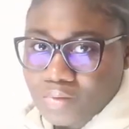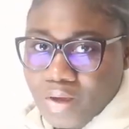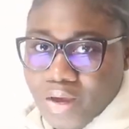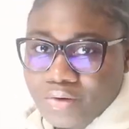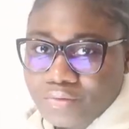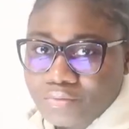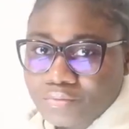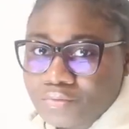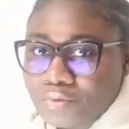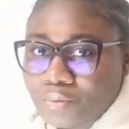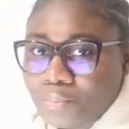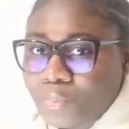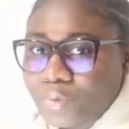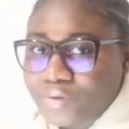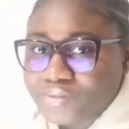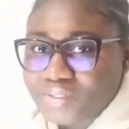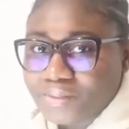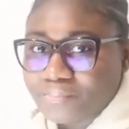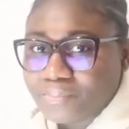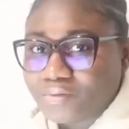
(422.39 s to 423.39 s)
I don't know
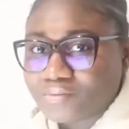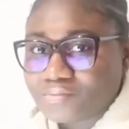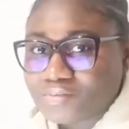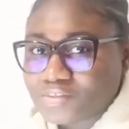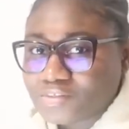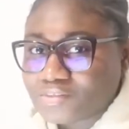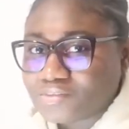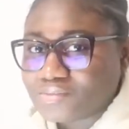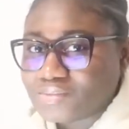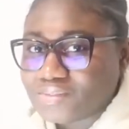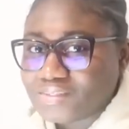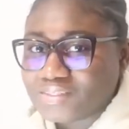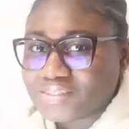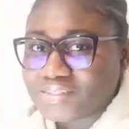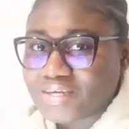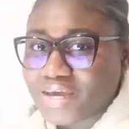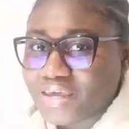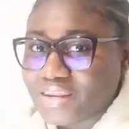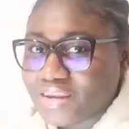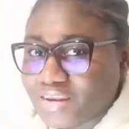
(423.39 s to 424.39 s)
much about
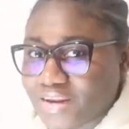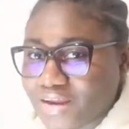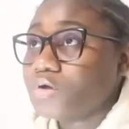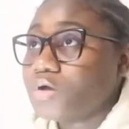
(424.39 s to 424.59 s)
design.